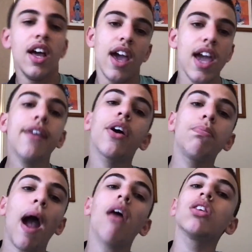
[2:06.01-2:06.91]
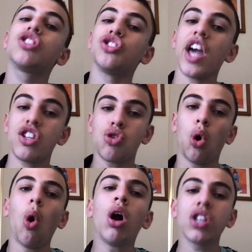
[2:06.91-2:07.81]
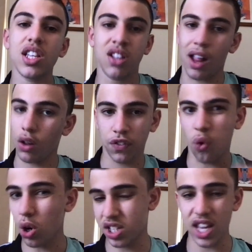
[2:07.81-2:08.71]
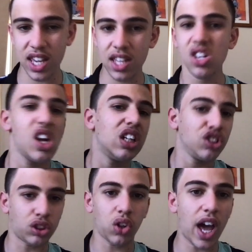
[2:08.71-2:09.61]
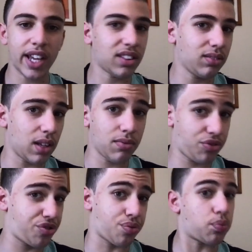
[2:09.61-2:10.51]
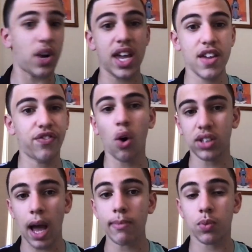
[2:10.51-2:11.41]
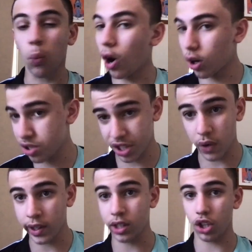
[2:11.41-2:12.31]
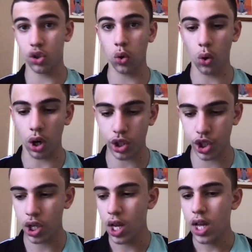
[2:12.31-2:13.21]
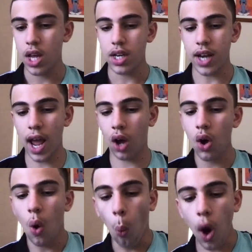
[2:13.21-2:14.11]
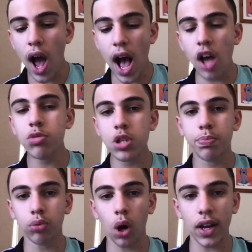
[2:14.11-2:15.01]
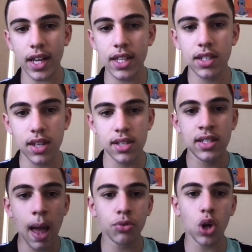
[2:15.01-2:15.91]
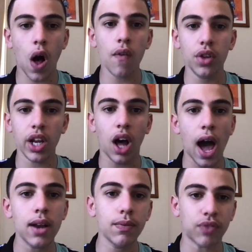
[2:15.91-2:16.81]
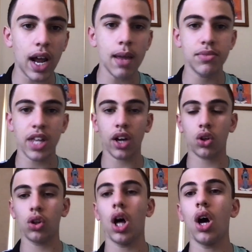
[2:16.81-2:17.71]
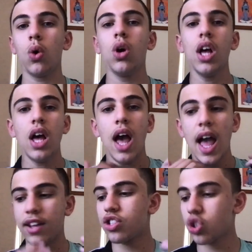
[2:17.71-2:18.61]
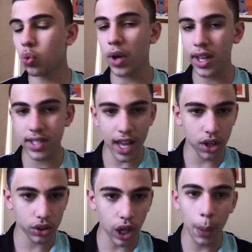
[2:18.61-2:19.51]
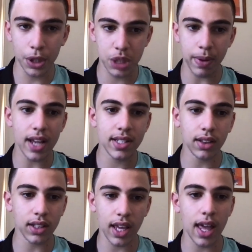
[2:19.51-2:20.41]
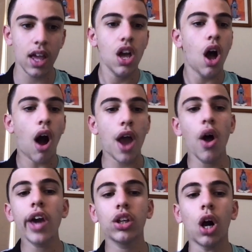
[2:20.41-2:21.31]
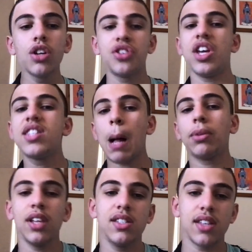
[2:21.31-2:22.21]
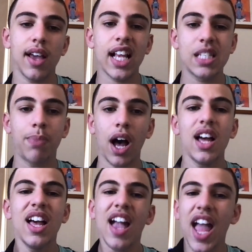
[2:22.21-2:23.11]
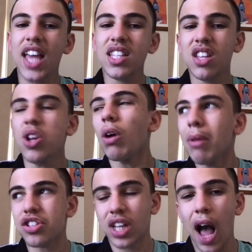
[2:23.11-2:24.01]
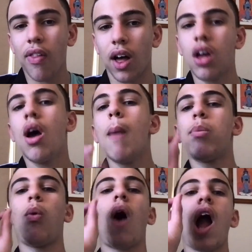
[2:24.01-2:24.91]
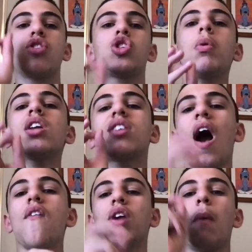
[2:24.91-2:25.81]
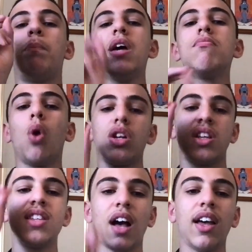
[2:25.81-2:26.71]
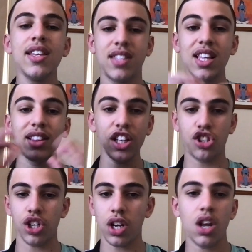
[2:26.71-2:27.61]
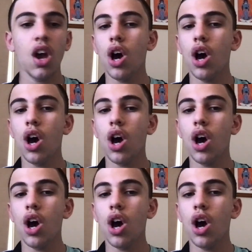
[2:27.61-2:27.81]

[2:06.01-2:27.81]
In comparison, a torch is light level 14, so like 3-4 times worse than a regular torch. Now, what else was brought into this snapshot other than item frames that glow and squids that glow, which is basically it? I know I could go into detail with these things, but there's not really much to cover. But what I do want to cover in a bit more detail the lichen.